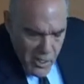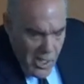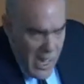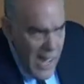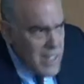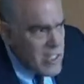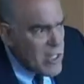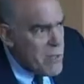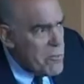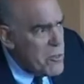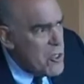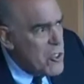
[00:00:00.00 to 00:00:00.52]
I
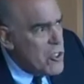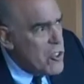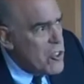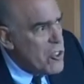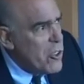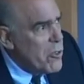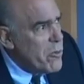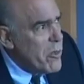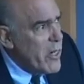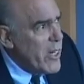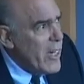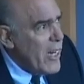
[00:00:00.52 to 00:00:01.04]
had some
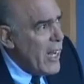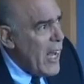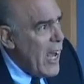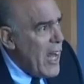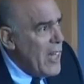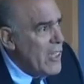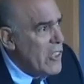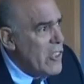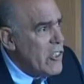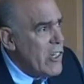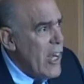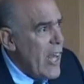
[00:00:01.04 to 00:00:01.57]
children in
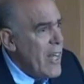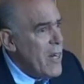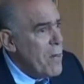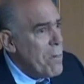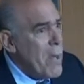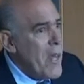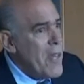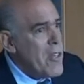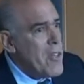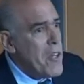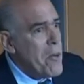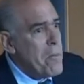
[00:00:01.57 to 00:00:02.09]
college. I had to
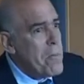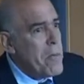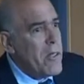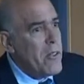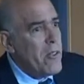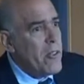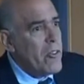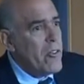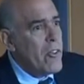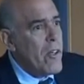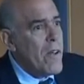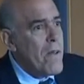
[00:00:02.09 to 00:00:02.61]
pay their
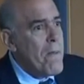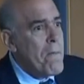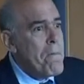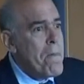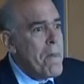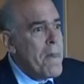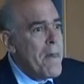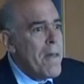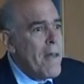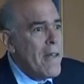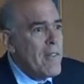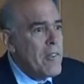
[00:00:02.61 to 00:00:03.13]
bills,
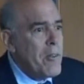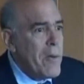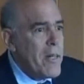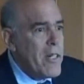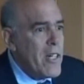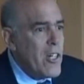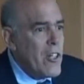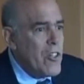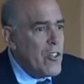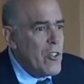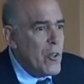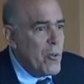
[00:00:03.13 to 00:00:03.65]
so I
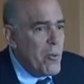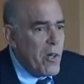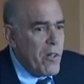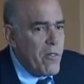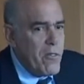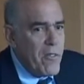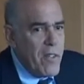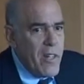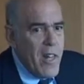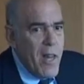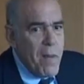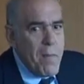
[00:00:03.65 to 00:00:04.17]
needed to work
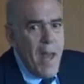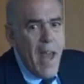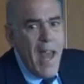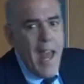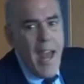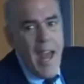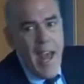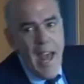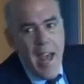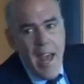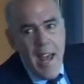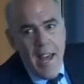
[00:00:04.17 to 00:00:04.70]
for them.
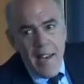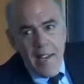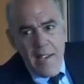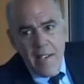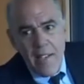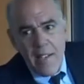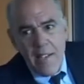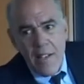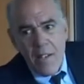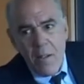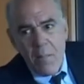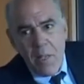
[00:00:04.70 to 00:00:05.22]

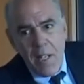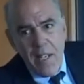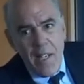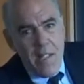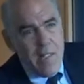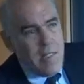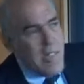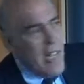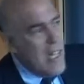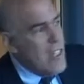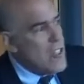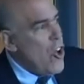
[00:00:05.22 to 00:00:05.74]
And
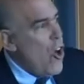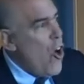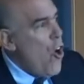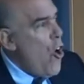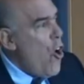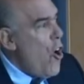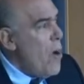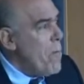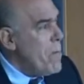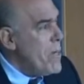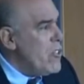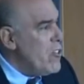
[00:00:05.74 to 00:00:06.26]
McKinsey has
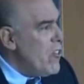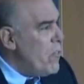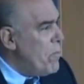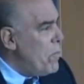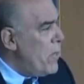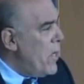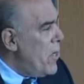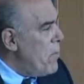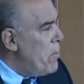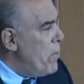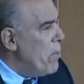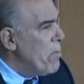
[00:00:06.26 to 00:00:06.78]
armies of
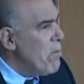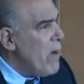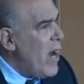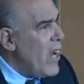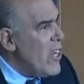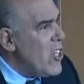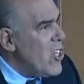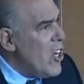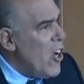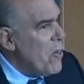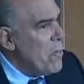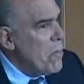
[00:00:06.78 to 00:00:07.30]
people,
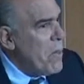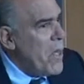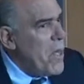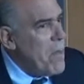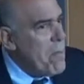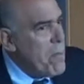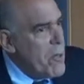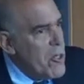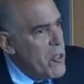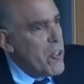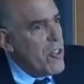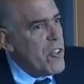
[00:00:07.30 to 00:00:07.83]
bright young
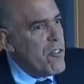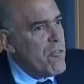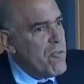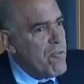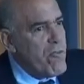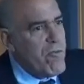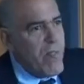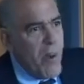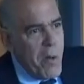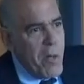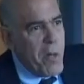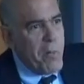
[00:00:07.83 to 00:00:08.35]
people you can
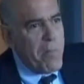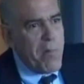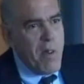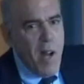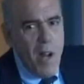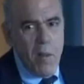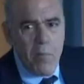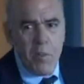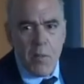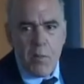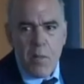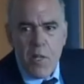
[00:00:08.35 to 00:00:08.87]
throw at a
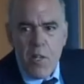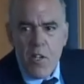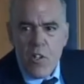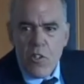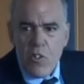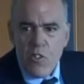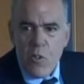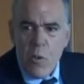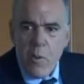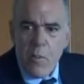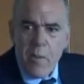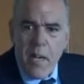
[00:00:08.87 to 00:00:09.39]
problem.
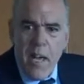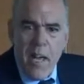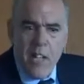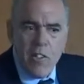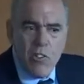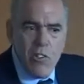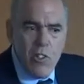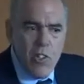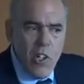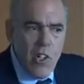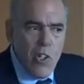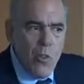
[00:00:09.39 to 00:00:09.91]
So we began
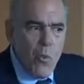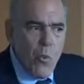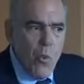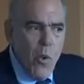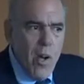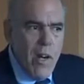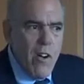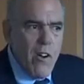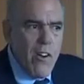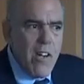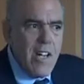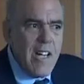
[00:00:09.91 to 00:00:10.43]
to look at
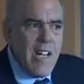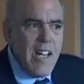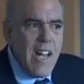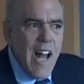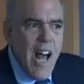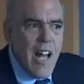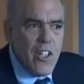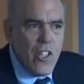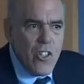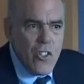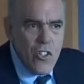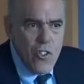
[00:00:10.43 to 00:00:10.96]
what are
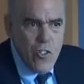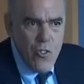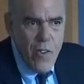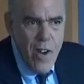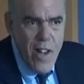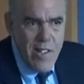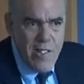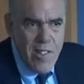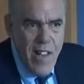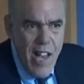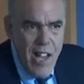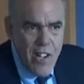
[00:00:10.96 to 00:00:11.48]
knowledge
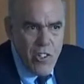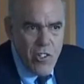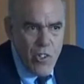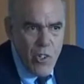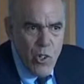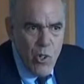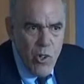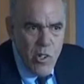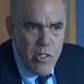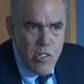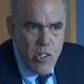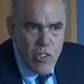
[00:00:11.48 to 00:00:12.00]
transaction
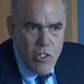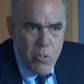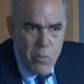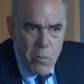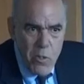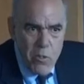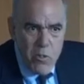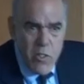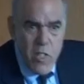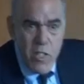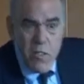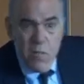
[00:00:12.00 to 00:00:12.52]
costs as
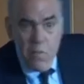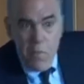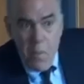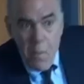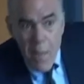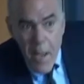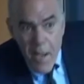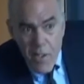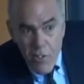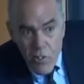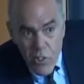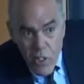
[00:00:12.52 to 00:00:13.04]
opposed to
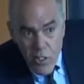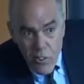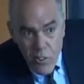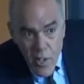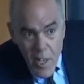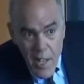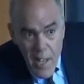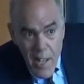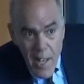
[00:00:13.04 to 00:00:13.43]
information.